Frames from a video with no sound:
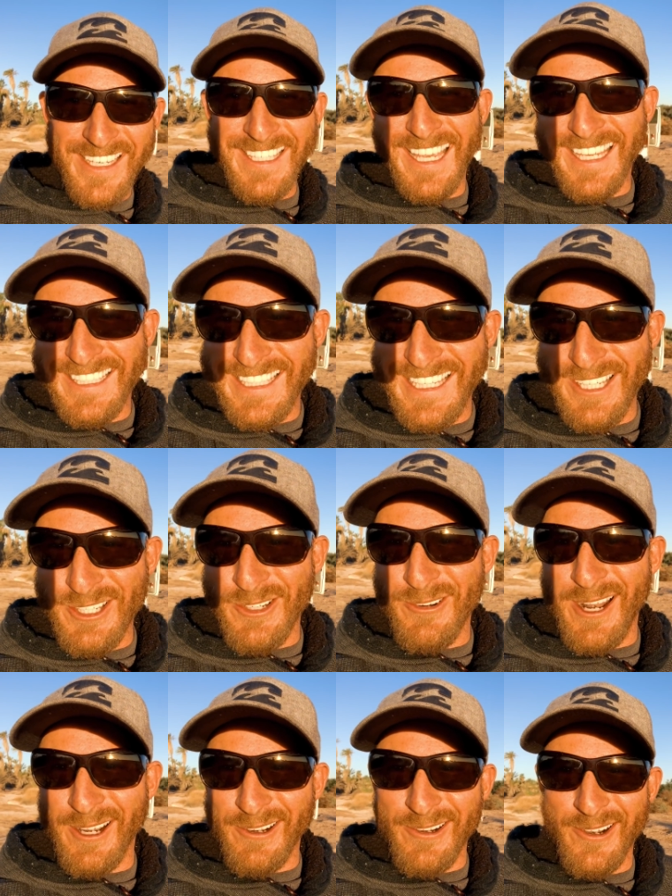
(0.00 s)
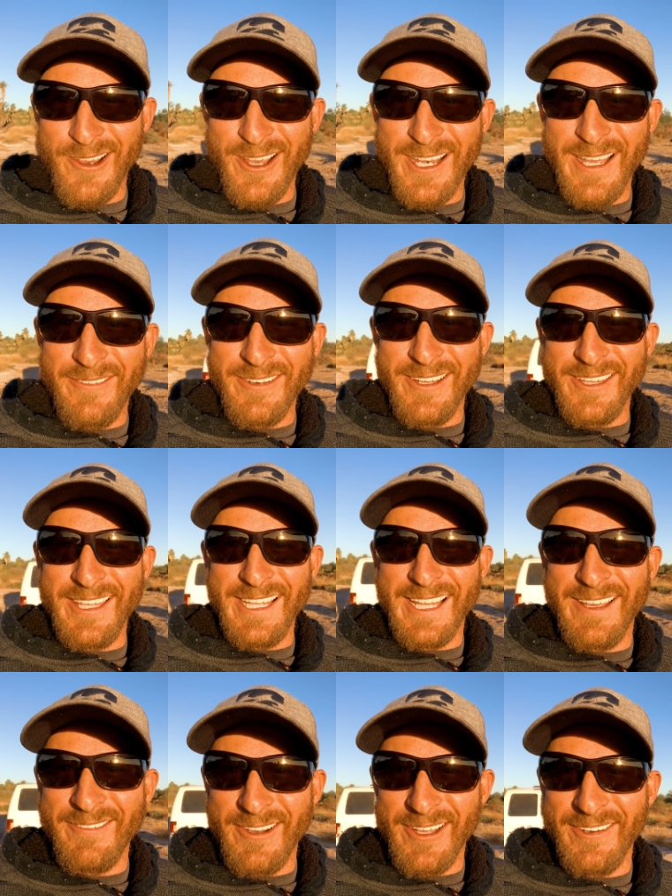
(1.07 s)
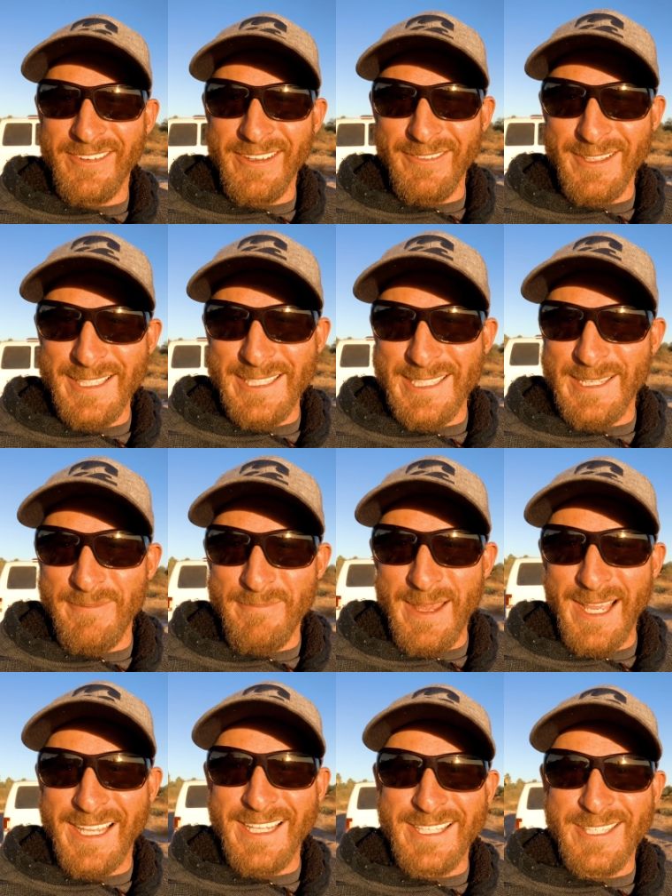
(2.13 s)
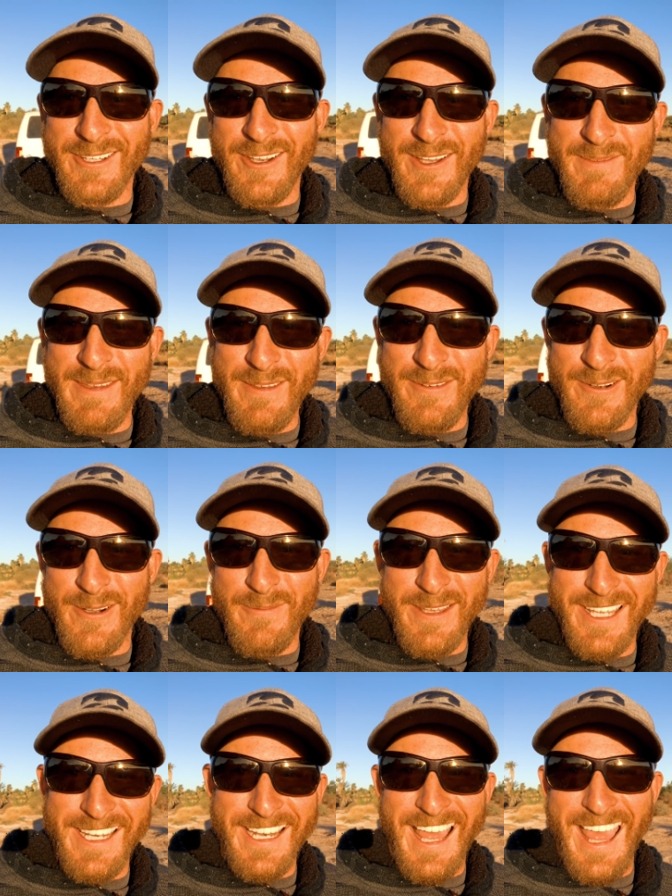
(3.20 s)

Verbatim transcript: my testes shrunk right up and I think they might have even slipped back inside me for a bit.